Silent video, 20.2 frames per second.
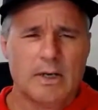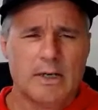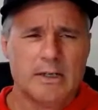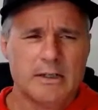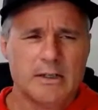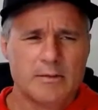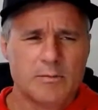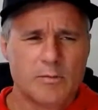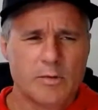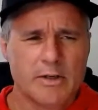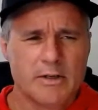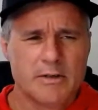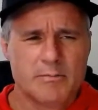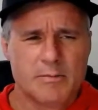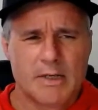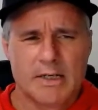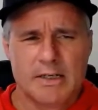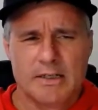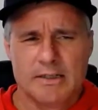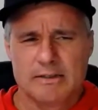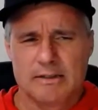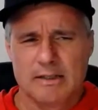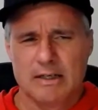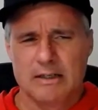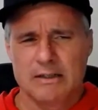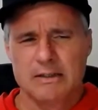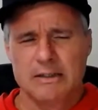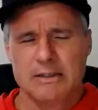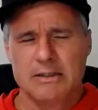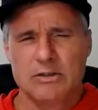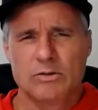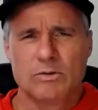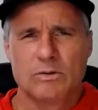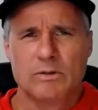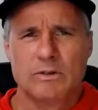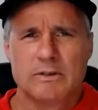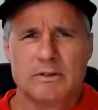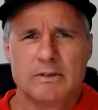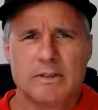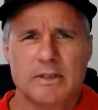I ended up wearing my Saucony
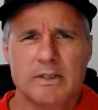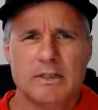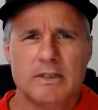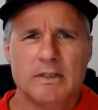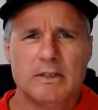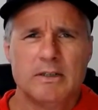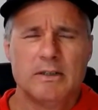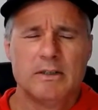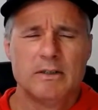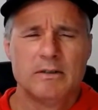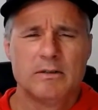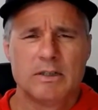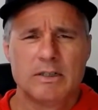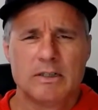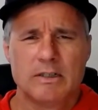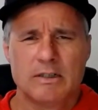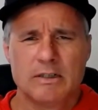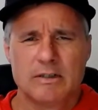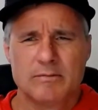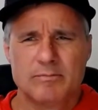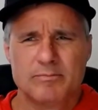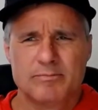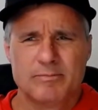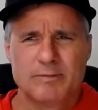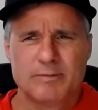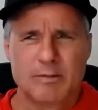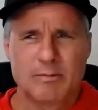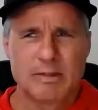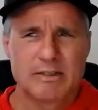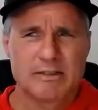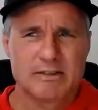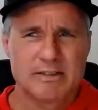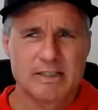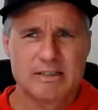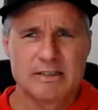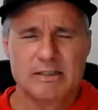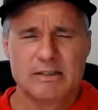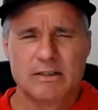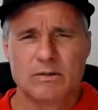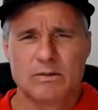shorts. They're about
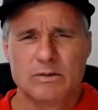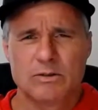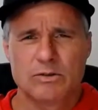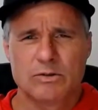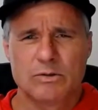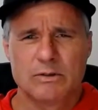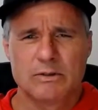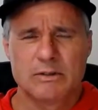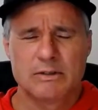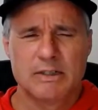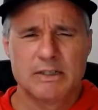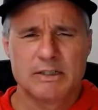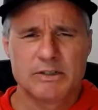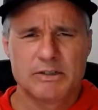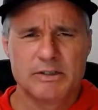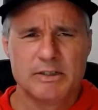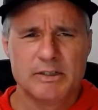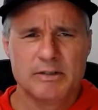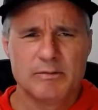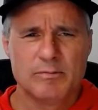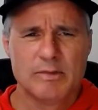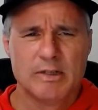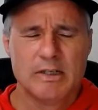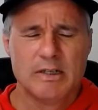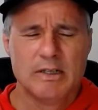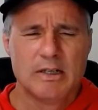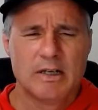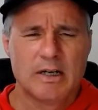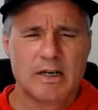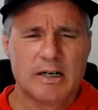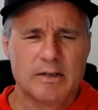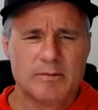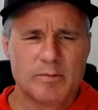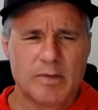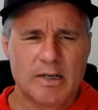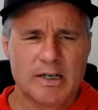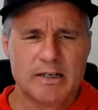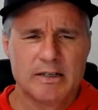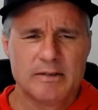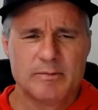$60 short. They're not cheap. I
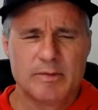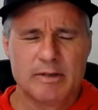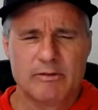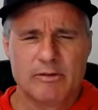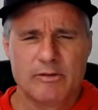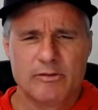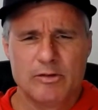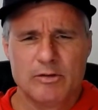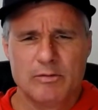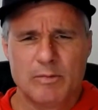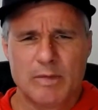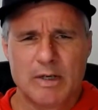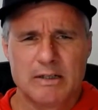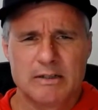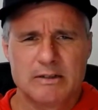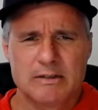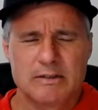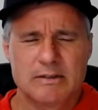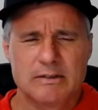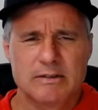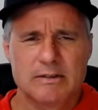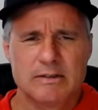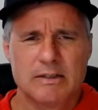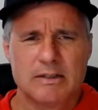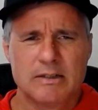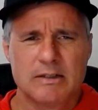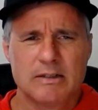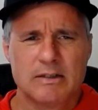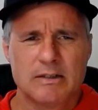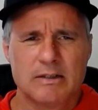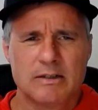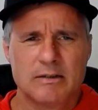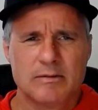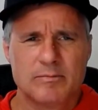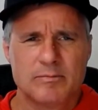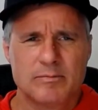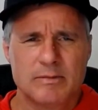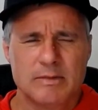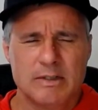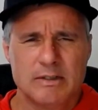buy them every few months.
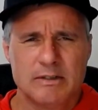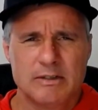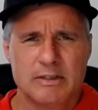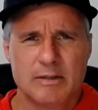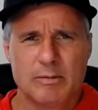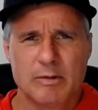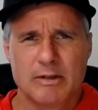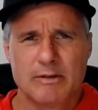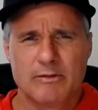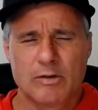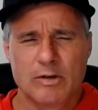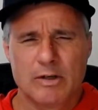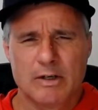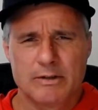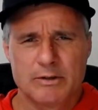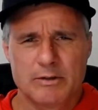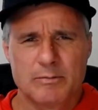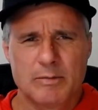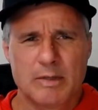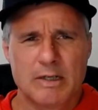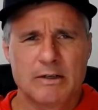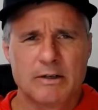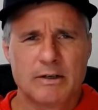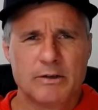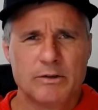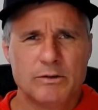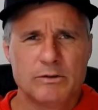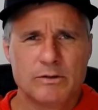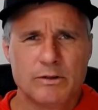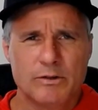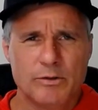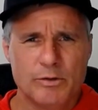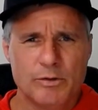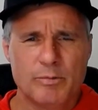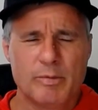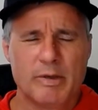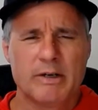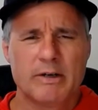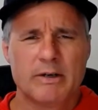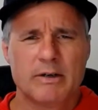Typically for a 100 miler, I use a
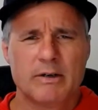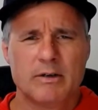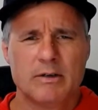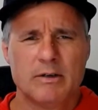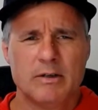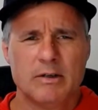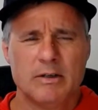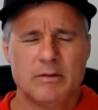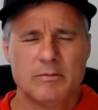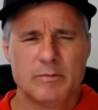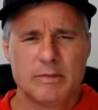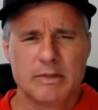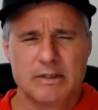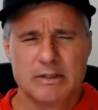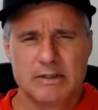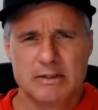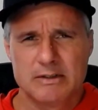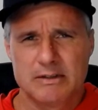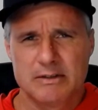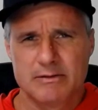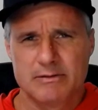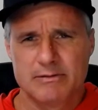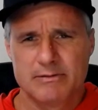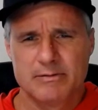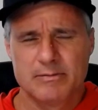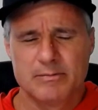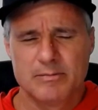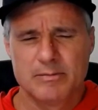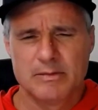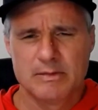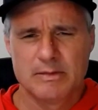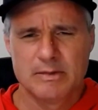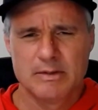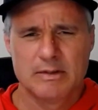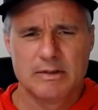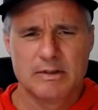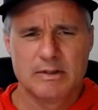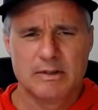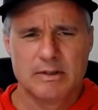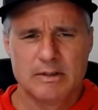new pair because if
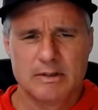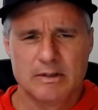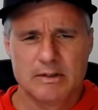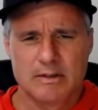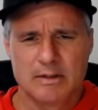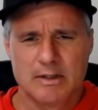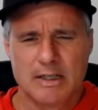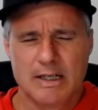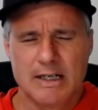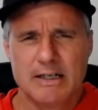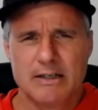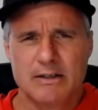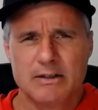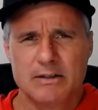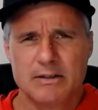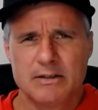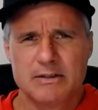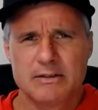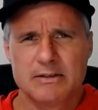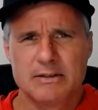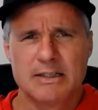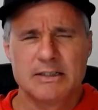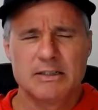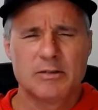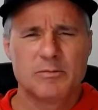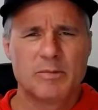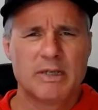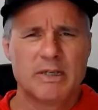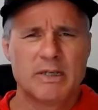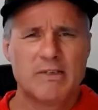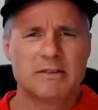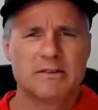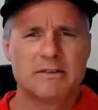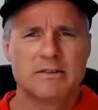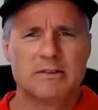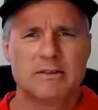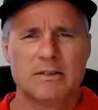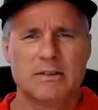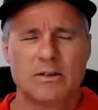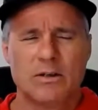the liner is not the
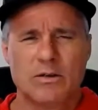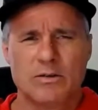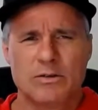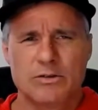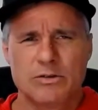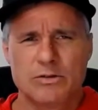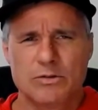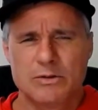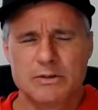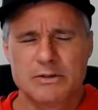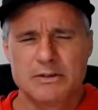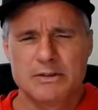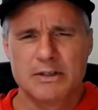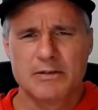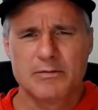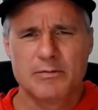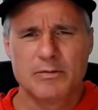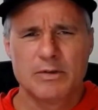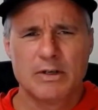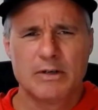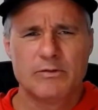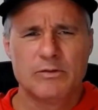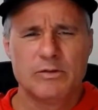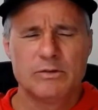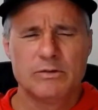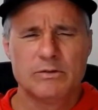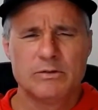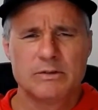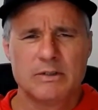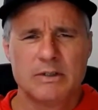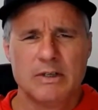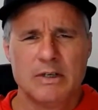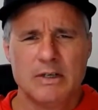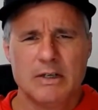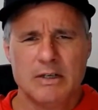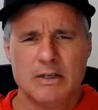best in all the shorts that I've used,